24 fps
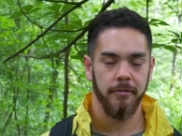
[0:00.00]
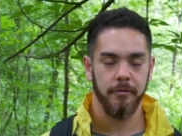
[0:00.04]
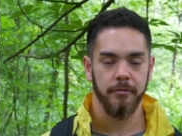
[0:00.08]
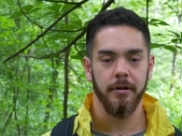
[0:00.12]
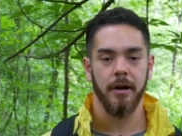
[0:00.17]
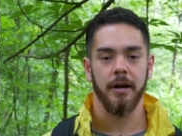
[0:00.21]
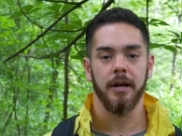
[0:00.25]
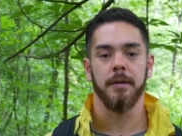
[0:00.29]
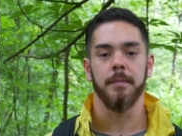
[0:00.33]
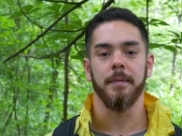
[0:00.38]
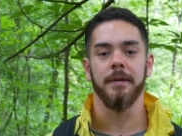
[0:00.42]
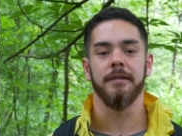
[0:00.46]
You're
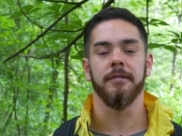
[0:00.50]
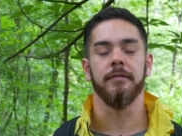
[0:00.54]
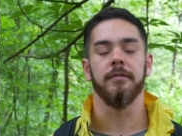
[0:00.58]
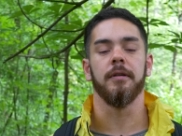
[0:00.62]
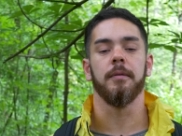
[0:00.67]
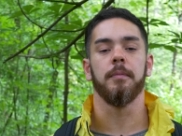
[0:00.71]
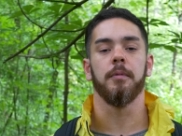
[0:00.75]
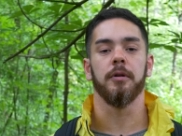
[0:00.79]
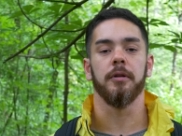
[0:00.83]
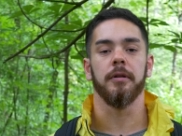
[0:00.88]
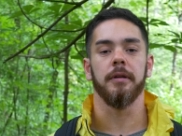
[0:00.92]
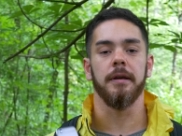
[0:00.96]
not going to be
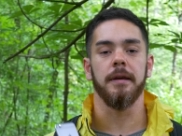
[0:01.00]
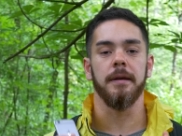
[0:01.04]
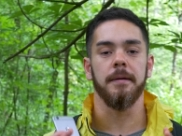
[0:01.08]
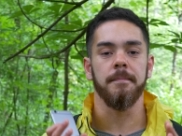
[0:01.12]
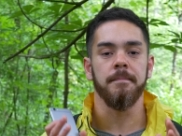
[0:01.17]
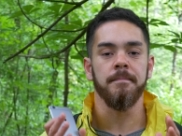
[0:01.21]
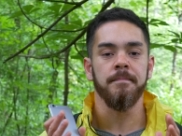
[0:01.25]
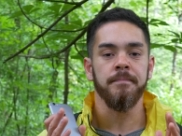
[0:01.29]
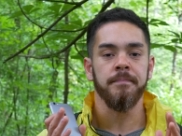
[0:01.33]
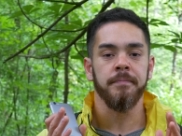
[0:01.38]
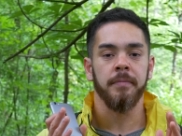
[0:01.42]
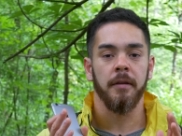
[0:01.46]
deliberately
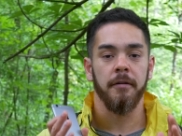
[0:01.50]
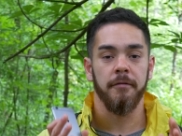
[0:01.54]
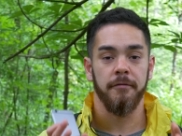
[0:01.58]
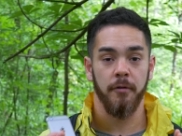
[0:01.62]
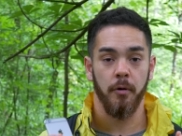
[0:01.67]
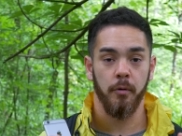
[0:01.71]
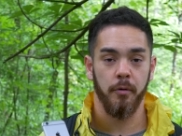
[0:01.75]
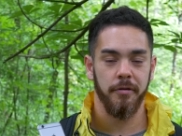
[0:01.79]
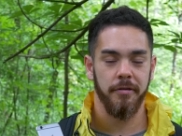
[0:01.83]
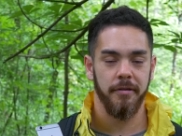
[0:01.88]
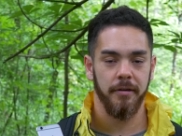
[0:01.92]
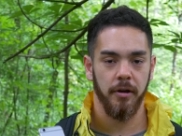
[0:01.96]

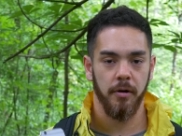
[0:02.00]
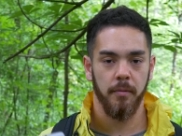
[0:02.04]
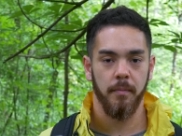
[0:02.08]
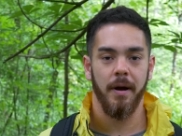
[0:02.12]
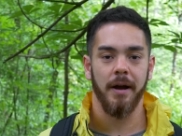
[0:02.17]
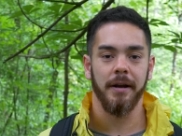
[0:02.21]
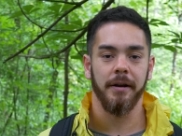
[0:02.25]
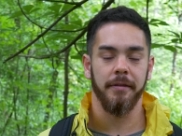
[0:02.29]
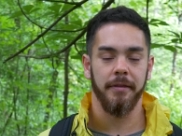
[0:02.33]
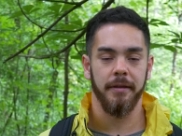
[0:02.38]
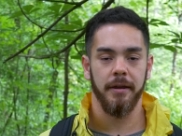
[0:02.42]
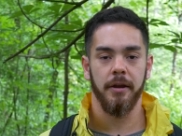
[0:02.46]
focusing your
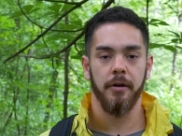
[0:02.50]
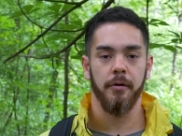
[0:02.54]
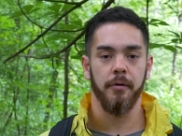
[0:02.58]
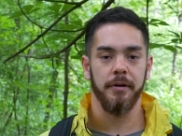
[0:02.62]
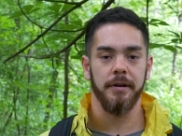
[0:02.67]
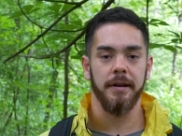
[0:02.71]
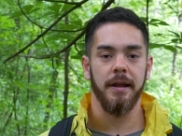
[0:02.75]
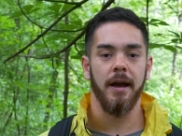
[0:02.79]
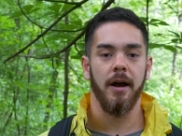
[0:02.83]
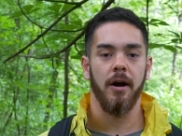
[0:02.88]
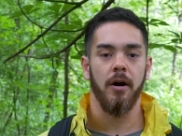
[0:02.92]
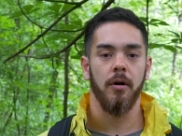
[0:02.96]
mind on the here
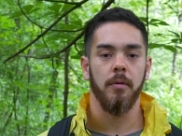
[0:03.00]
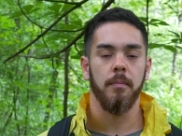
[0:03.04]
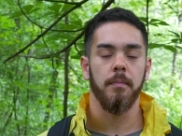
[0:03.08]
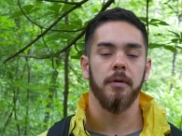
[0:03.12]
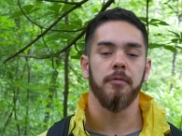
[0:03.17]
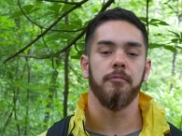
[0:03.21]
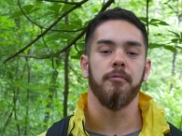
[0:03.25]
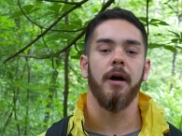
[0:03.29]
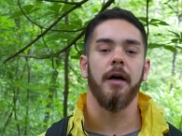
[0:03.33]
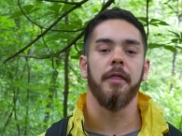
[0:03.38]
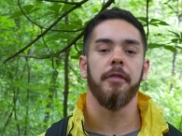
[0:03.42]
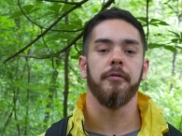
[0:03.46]
and now,
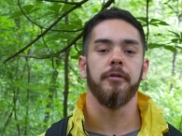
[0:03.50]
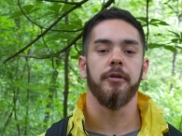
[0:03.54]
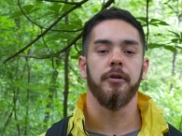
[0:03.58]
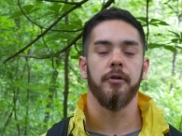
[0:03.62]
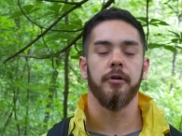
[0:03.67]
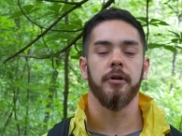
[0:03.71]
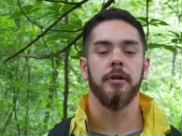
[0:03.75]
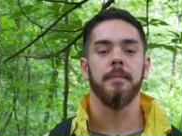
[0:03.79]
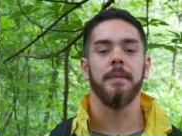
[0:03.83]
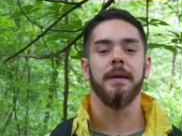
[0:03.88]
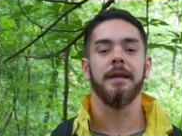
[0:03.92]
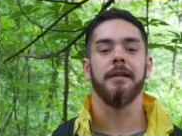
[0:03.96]
but rather
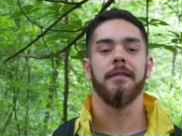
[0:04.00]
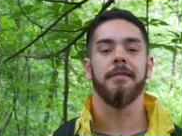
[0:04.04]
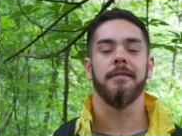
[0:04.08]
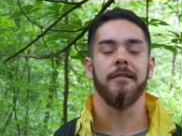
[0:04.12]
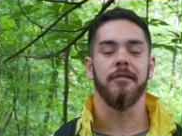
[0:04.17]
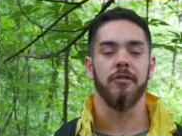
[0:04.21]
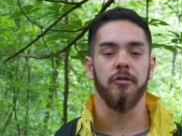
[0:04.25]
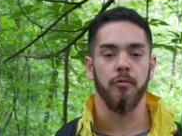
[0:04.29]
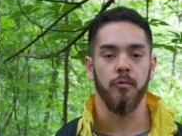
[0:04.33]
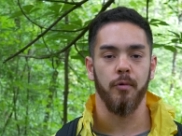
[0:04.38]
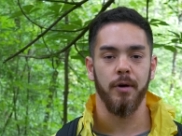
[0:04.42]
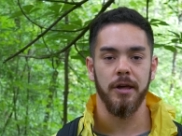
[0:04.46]
you're going to be in a
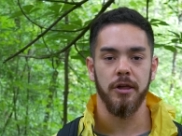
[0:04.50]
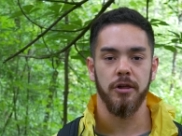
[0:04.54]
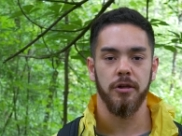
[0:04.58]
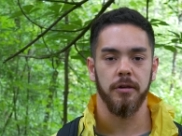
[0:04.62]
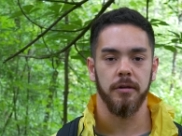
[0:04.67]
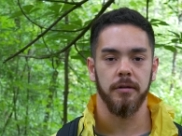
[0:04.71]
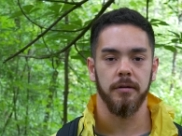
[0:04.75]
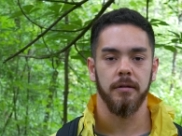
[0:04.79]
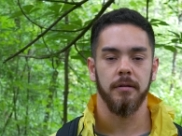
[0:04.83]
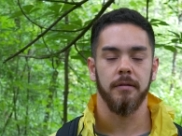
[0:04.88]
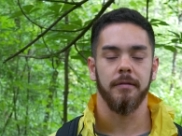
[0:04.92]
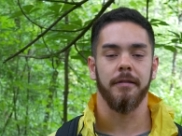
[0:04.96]

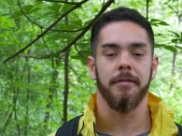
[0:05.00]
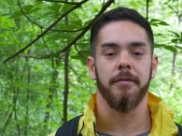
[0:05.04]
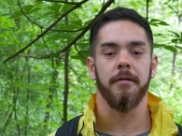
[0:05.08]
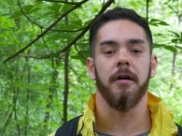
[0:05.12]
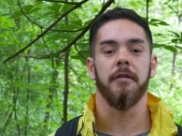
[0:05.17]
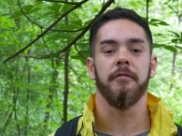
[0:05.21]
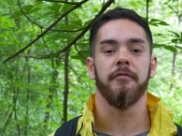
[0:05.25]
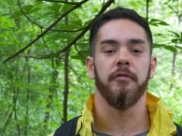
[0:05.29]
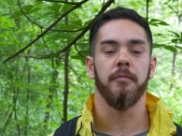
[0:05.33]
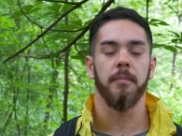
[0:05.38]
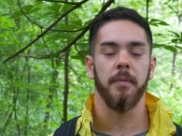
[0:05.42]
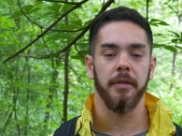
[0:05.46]
situation that's
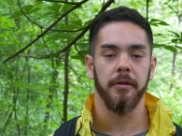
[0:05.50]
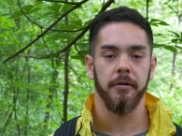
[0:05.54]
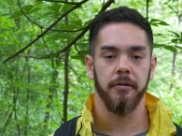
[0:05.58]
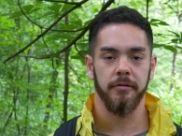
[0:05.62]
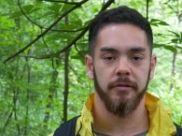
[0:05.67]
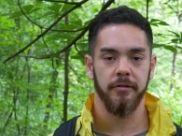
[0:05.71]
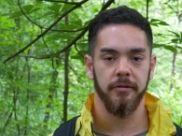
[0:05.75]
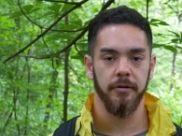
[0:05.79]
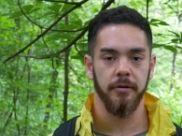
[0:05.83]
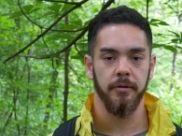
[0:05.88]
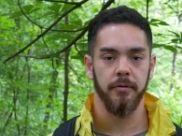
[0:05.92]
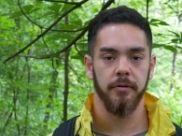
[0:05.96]
unfamiliar
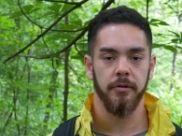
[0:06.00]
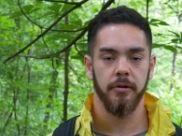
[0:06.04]
to you.